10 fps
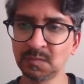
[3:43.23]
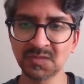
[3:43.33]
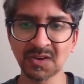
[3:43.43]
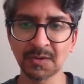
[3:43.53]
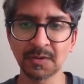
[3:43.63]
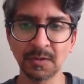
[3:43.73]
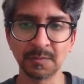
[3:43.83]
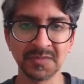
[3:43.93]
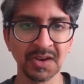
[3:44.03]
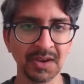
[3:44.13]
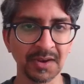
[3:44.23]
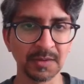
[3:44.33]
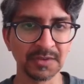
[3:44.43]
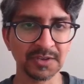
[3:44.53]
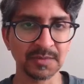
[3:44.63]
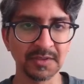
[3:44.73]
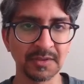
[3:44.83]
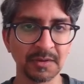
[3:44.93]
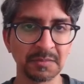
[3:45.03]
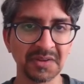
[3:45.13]
I don't know. I know this one
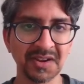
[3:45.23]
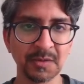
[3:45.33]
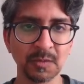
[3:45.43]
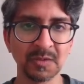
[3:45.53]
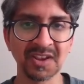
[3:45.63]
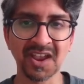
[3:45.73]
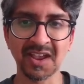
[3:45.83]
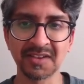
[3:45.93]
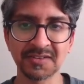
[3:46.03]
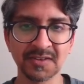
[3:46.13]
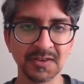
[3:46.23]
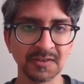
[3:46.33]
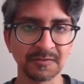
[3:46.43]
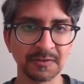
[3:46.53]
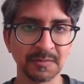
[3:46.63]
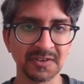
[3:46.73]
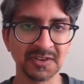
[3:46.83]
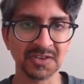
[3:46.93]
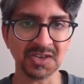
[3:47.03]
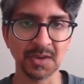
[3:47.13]
though. My Old Ass is a film that
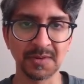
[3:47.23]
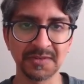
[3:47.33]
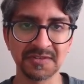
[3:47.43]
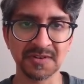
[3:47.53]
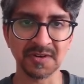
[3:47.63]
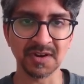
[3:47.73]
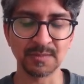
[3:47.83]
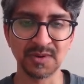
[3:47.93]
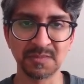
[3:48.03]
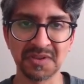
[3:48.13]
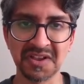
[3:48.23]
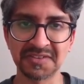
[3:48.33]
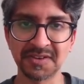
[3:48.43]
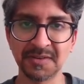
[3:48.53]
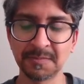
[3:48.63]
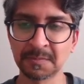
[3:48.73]
just came out starring Aubrey Plaza.